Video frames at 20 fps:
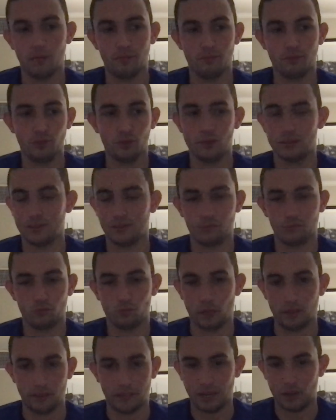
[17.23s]
losing,
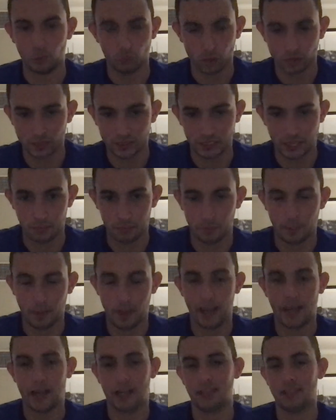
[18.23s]
8-1 to Tampa
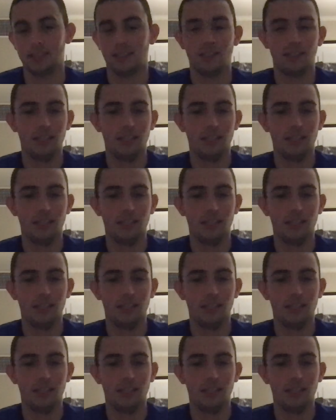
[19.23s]
Bay,